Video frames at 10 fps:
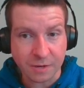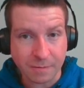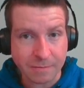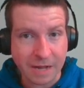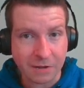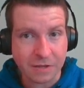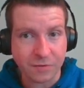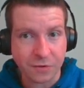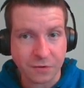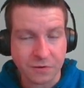up. I'm now
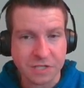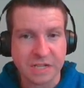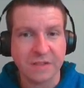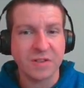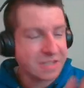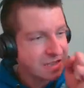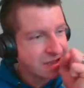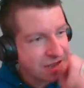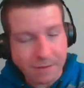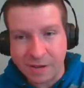level 37.
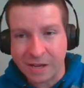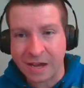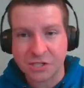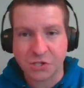Damn it, I